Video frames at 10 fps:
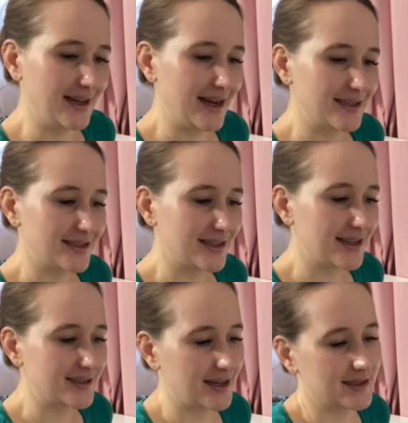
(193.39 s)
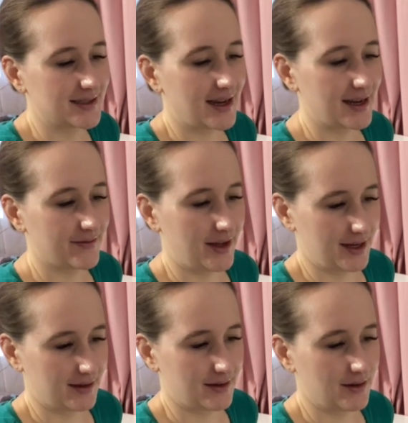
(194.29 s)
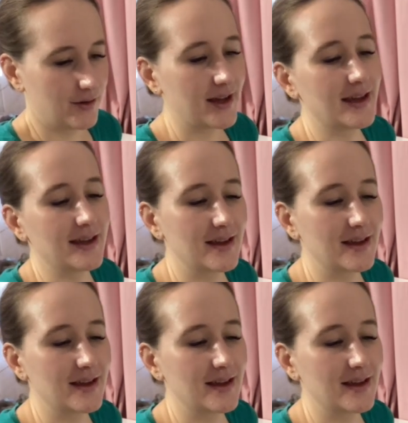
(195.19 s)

I just think it's nice to kind of like, okay,